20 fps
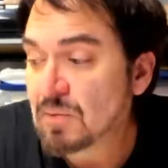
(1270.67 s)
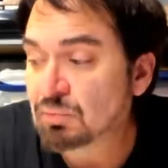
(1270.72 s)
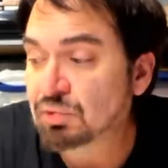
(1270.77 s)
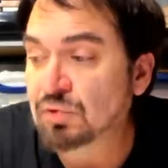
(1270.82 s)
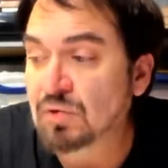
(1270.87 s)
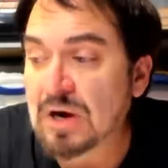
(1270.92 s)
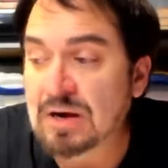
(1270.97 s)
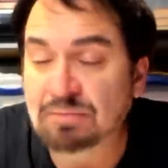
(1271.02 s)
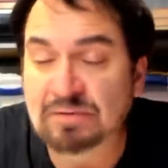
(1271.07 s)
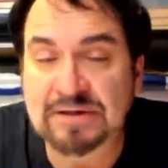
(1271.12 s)

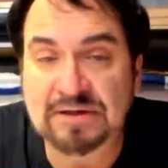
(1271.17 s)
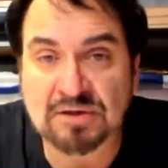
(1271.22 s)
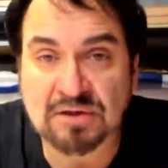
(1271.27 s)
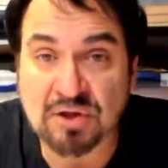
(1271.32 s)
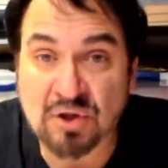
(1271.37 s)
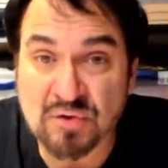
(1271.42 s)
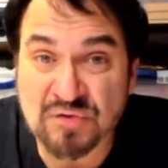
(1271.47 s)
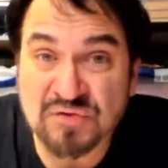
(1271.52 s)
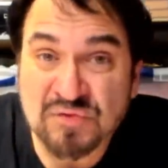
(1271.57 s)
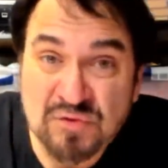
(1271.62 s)
Probably
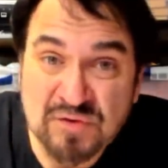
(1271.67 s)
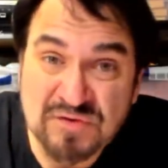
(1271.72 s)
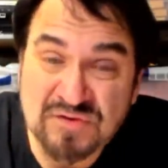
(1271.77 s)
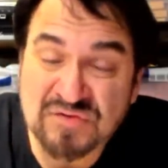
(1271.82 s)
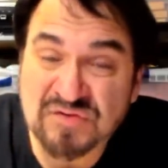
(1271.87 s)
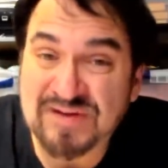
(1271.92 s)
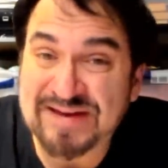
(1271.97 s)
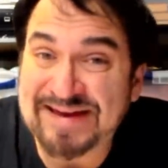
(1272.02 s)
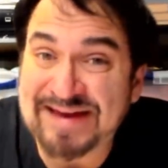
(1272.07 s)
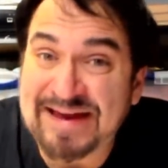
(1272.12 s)
closer to
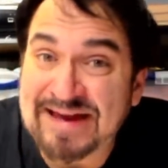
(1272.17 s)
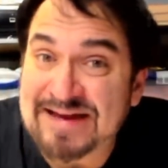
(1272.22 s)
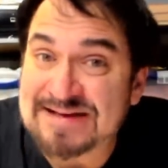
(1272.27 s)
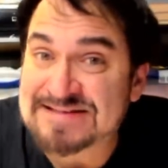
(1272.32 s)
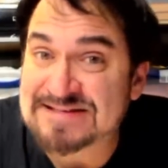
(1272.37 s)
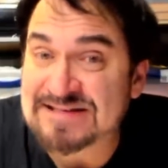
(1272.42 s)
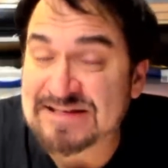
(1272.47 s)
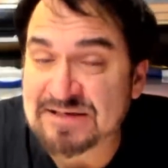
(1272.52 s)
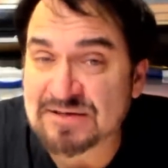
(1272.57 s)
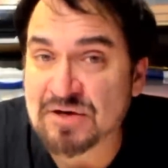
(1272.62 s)
say
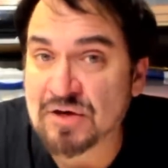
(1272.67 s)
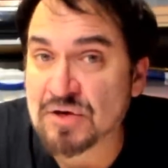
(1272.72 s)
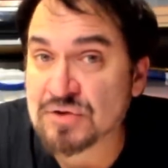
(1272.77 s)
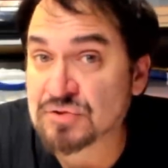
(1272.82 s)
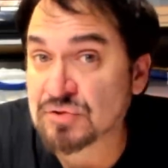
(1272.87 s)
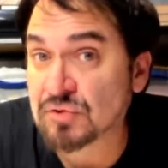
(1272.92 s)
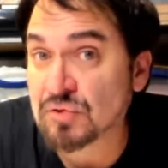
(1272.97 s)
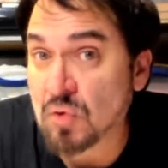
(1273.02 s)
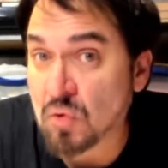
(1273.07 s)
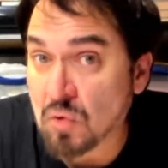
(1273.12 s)
eighteen hundred